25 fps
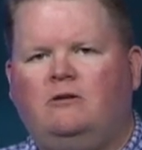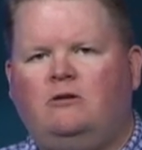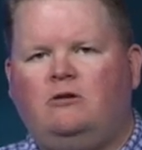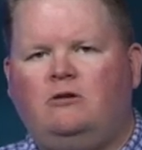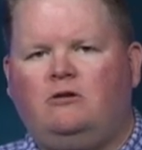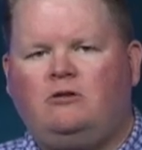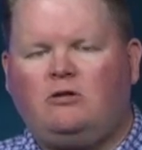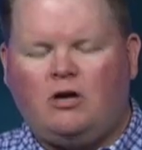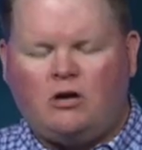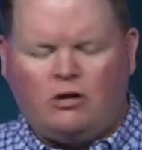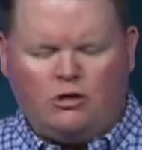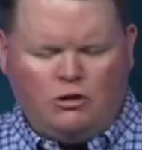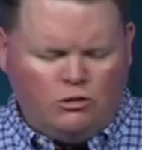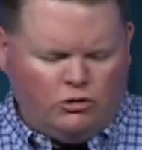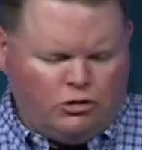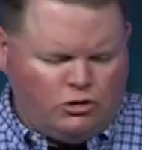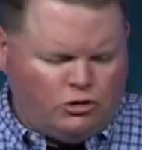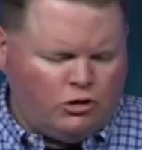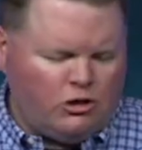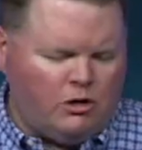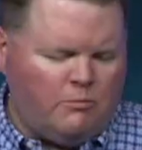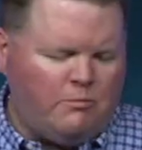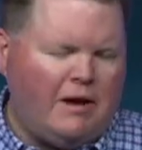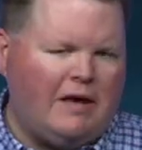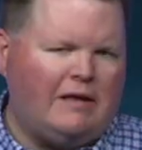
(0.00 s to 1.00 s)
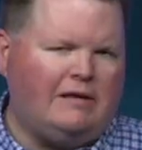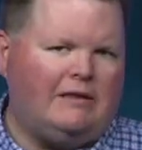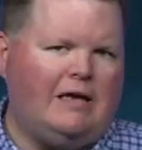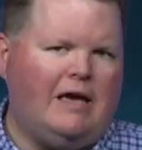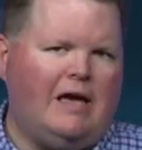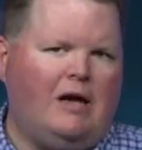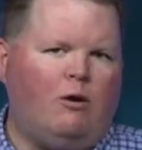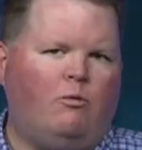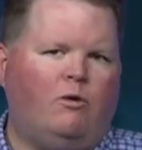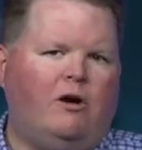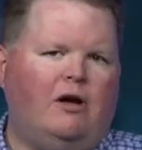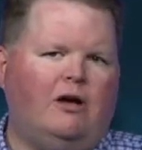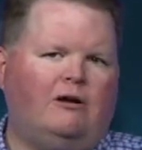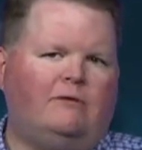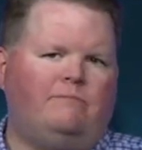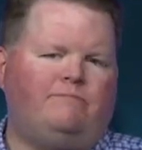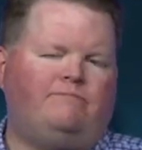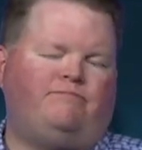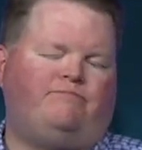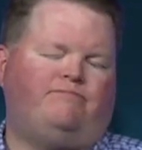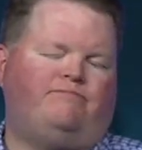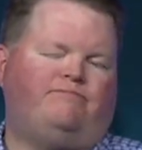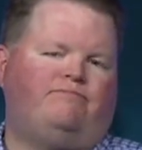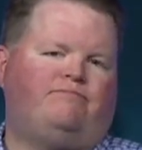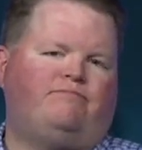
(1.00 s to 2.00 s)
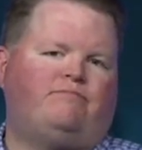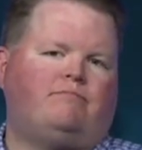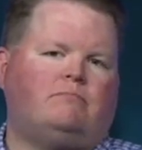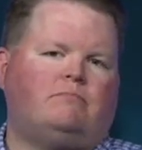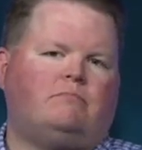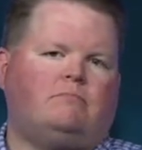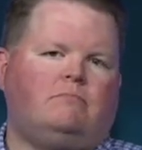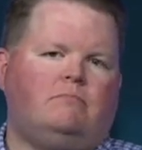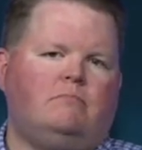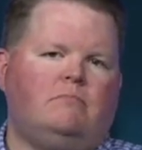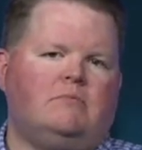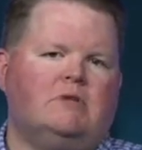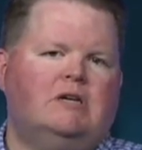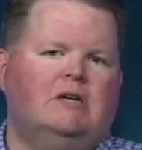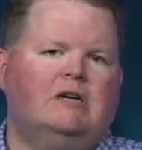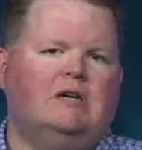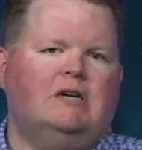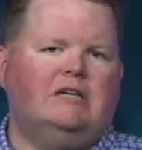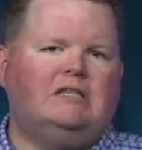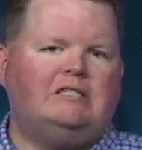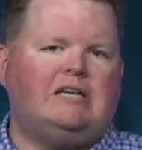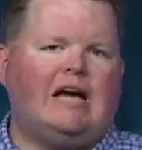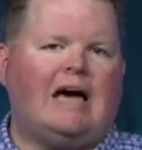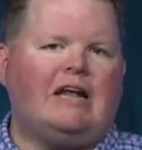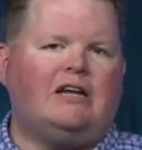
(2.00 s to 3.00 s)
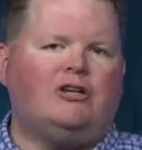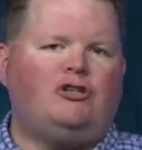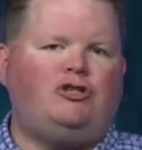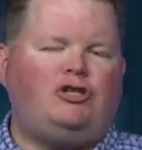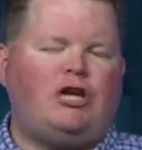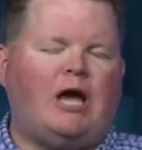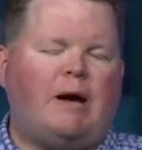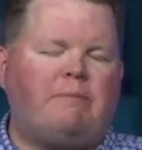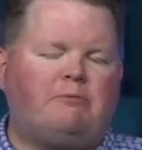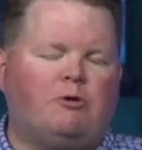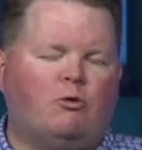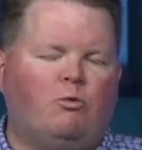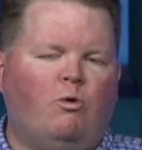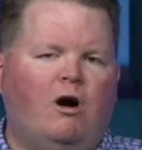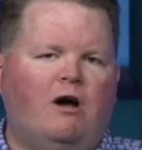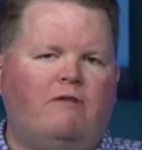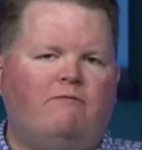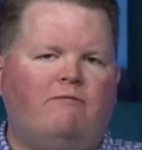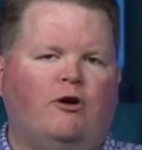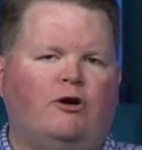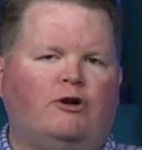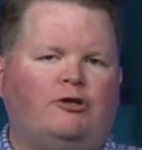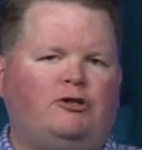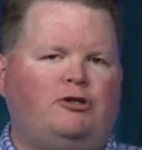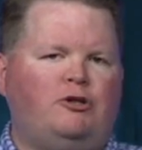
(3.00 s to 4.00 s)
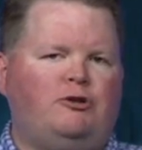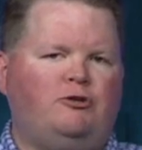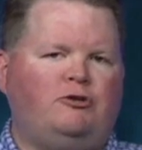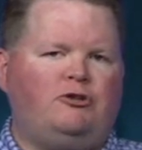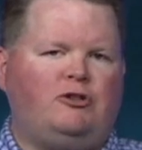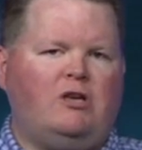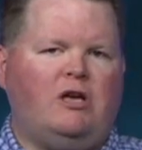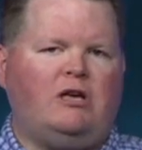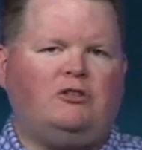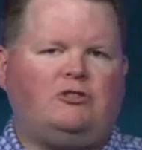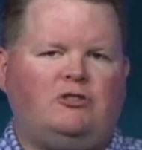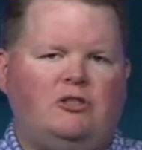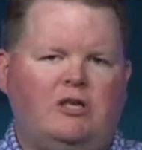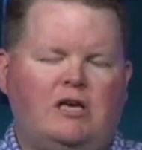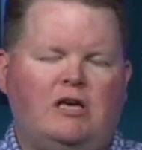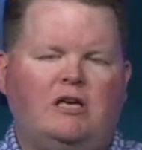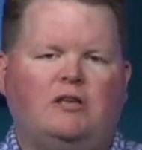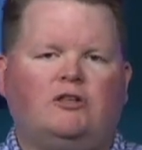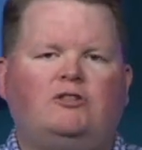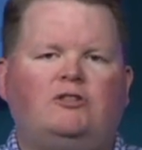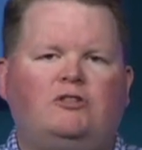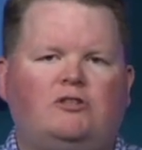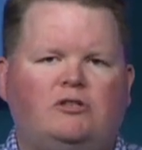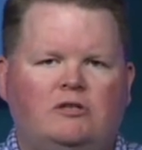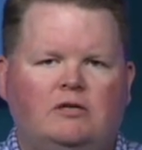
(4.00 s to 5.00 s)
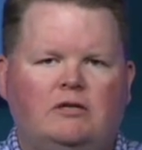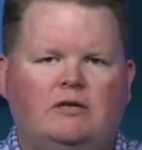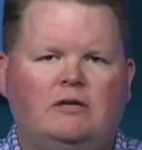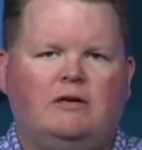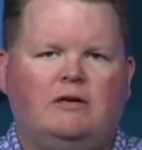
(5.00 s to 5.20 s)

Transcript: You say, Are you sure about that? Well, Titus chapter 1, verse 2 says this